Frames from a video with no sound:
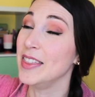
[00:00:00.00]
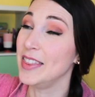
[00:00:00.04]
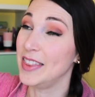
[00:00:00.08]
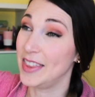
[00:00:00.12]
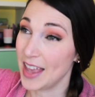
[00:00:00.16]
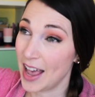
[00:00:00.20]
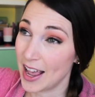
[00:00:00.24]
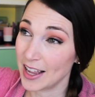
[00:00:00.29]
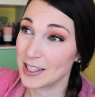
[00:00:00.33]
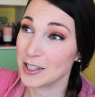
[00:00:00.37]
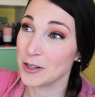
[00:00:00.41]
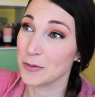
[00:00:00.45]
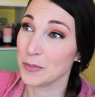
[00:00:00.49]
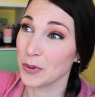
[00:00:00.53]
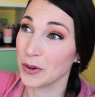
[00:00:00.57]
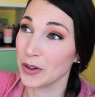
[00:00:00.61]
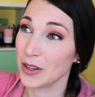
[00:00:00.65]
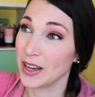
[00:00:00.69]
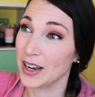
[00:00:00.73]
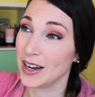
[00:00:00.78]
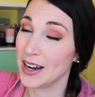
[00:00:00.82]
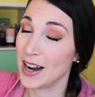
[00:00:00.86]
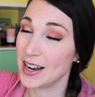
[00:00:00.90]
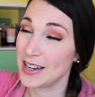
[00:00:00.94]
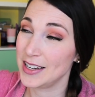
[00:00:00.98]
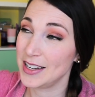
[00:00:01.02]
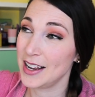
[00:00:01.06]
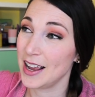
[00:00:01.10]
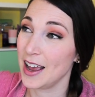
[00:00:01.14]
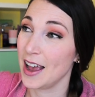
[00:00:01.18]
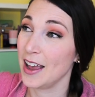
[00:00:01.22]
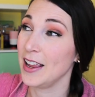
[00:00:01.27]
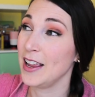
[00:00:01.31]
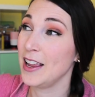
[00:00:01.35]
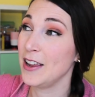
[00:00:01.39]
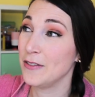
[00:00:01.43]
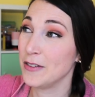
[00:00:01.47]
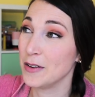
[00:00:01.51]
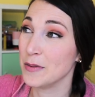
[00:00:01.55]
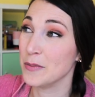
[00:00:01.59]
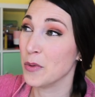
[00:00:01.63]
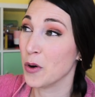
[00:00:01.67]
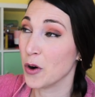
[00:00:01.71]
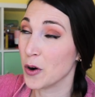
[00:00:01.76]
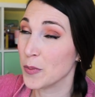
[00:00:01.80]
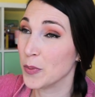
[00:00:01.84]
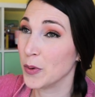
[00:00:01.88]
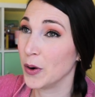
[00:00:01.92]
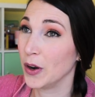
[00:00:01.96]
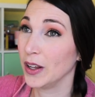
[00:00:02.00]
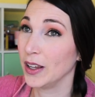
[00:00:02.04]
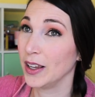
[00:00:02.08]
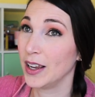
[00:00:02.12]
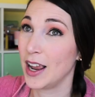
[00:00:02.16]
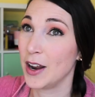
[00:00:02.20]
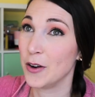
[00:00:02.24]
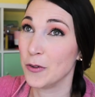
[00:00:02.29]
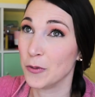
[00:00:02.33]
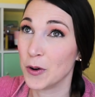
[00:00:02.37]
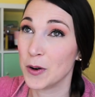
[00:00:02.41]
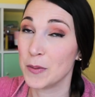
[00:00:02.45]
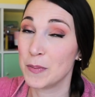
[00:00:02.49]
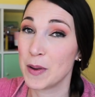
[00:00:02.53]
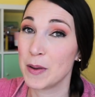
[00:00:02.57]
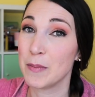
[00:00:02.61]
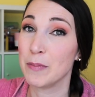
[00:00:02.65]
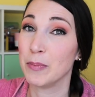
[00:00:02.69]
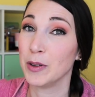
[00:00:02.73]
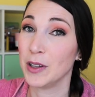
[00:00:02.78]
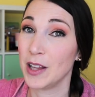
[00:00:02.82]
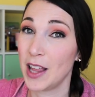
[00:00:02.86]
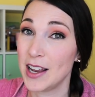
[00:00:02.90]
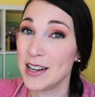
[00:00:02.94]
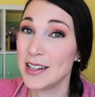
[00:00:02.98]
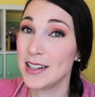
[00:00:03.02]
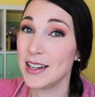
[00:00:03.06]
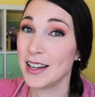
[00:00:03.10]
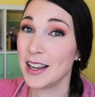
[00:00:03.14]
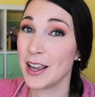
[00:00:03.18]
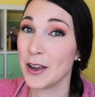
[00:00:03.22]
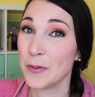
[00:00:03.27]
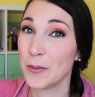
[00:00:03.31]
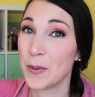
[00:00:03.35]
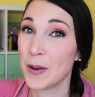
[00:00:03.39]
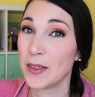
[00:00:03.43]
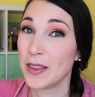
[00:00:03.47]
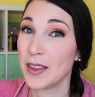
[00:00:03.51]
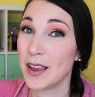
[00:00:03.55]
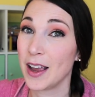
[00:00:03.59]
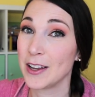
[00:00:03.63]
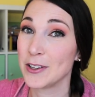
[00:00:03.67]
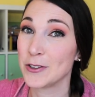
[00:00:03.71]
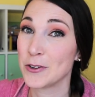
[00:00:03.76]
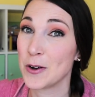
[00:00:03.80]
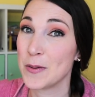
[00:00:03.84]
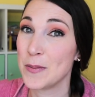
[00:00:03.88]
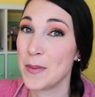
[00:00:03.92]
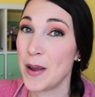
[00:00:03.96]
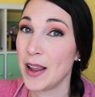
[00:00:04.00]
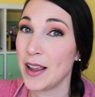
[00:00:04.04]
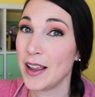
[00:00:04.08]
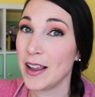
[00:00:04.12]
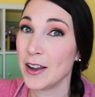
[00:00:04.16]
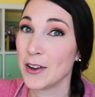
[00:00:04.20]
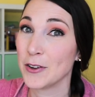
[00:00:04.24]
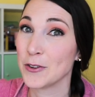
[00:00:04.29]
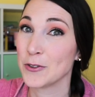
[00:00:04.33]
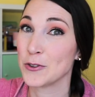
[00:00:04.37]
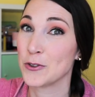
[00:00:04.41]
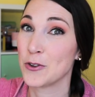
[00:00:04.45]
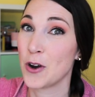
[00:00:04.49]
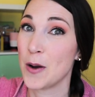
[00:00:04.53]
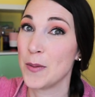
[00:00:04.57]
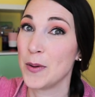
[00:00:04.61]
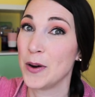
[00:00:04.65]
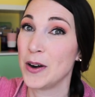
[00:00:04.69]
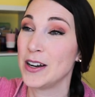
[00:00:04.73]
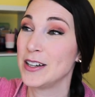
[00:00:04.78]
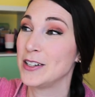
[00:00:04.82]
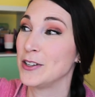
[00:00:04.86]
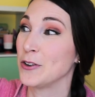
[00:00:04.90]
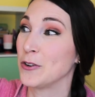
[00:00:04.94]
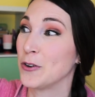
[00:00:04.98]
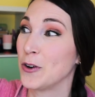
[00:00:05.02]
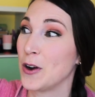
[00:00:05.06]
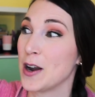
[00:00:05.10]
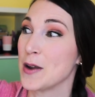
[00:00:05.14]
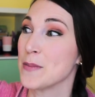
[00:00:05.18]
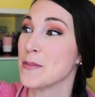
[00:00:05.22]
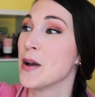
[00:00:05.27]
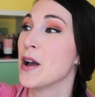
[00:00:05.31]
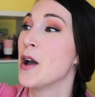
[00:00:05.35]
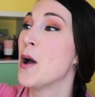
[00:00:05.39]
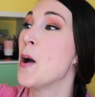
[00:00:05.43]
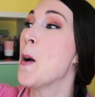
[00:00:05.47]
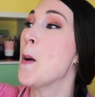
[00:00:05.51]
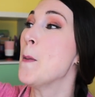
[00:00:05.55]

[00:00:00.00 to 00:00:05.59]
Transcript: That's a brilliant idea. Even more brilliant would be blending it with the ice cream, making a strawberries and cream